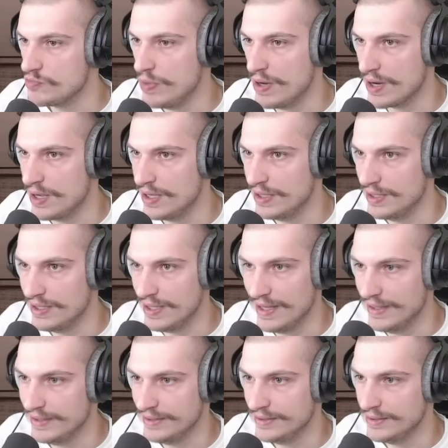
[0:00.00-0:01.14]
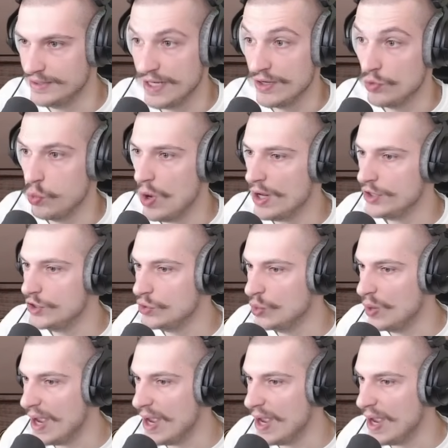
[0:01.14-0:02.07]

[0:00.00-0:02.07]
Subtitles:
but I didn't want to,